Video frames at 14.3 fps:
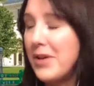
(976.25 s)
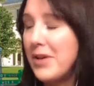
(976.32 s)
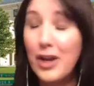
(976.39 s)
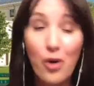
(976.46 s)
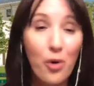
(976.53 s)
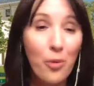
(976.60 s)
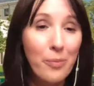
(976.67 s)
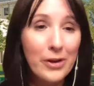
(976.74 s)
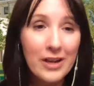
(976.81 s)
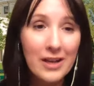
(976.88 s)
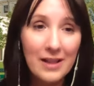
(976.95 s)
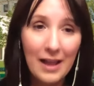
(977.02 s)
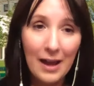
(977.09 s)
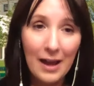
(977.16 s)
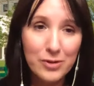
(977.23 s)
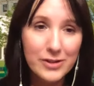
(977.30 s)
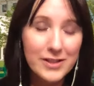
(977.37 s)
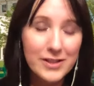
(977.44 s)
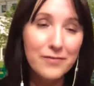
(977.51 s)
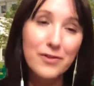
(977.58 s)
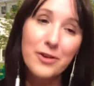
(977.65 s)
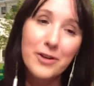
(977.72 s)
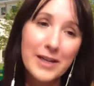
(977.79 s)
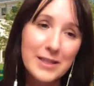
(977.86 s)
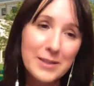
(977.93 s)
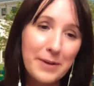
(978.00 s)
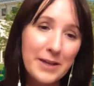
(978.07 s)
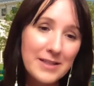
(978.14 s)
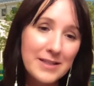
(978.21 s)
big open collaborative learning
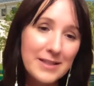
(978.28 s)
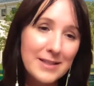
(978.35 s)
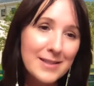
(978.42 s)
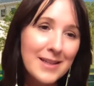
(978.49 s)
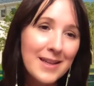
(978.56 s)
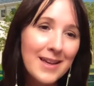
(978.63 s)
spaces